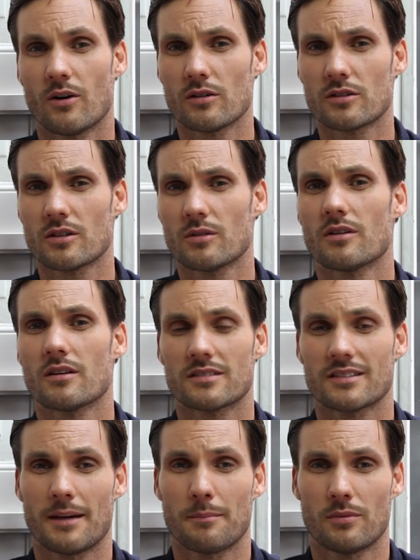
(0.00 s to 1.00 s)
Also, this
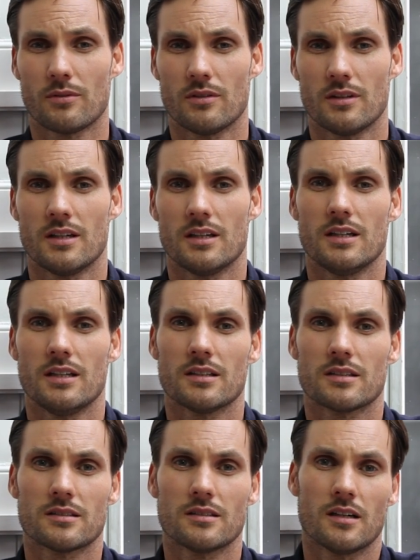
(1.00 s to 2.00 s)
sample
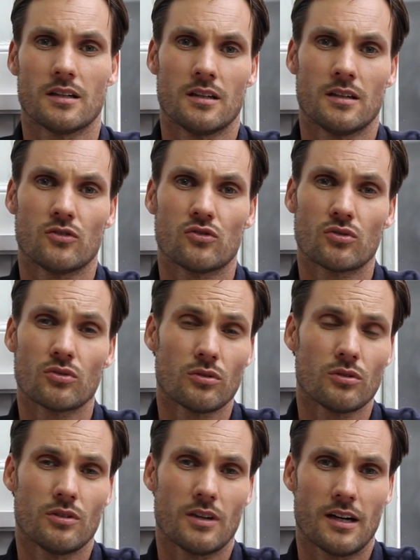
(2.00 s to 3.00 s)
is the
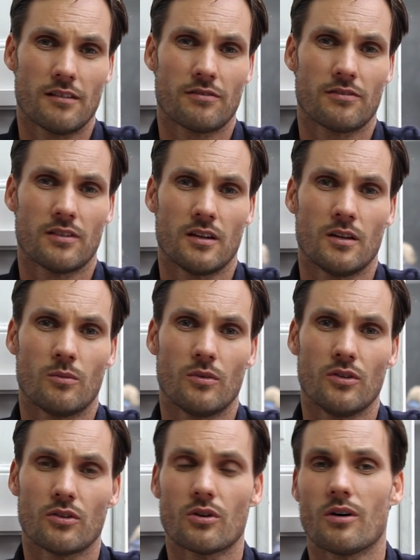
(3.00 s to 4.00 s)
tool you have
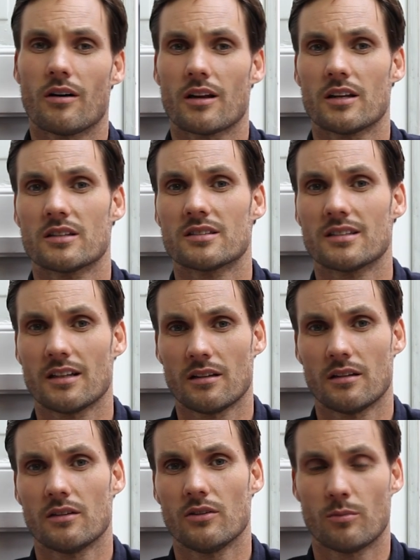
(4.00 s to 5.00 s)
when you go out and
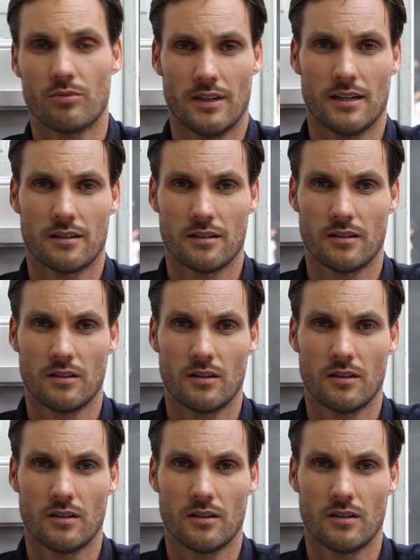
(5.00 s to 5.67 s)
sell your brand.